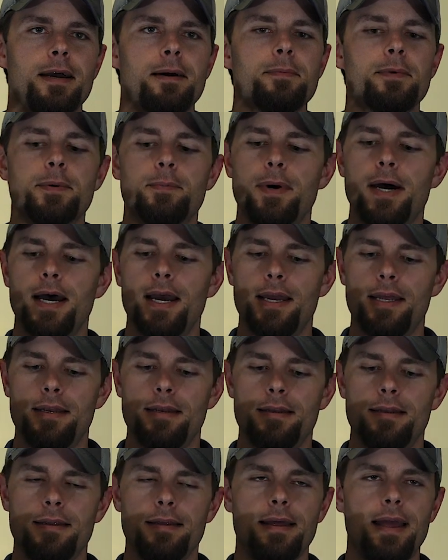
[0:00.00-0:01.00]
come to mind:
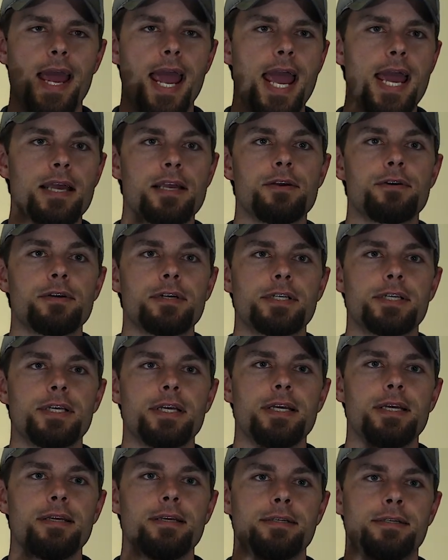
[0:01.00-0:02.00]

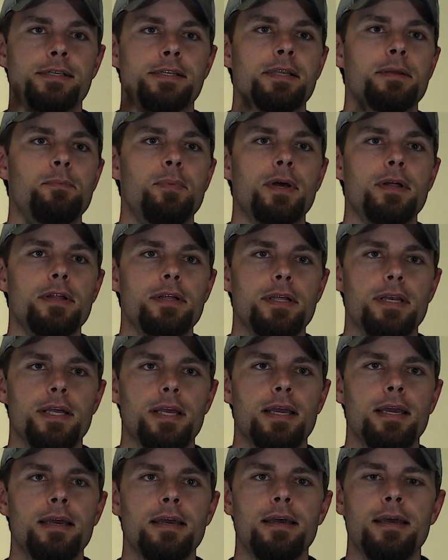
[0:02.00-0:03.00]
accuracy,
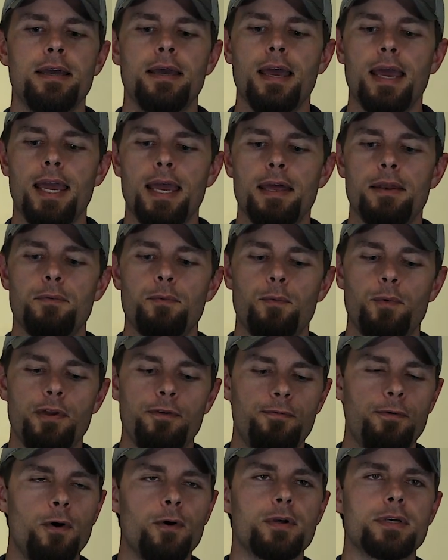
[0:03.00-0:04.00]
stability. And we
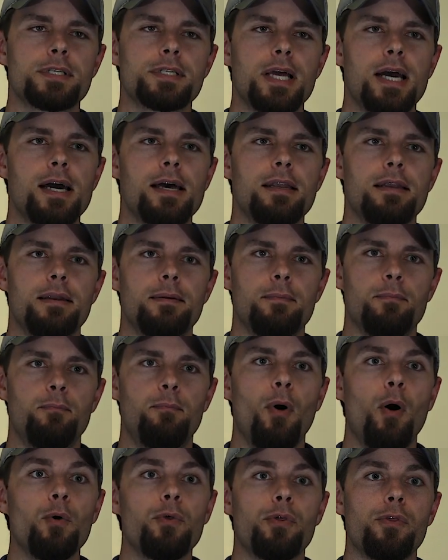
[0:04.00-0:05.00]
focused on
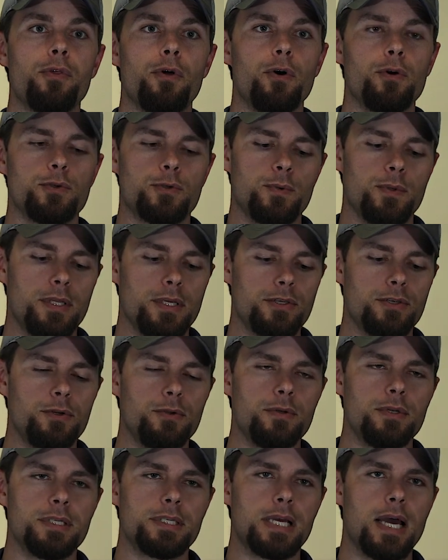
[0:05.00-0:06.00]
both of those with this
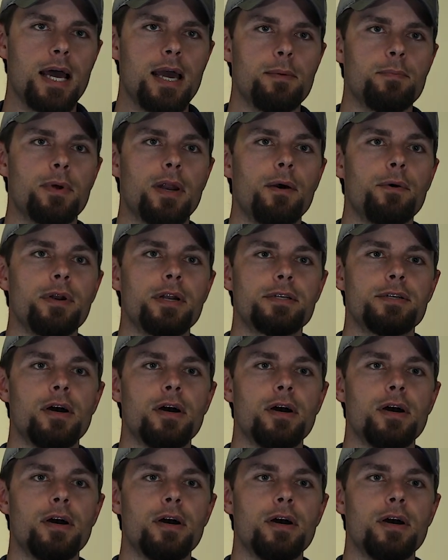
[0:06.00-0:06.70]
new design, but I want to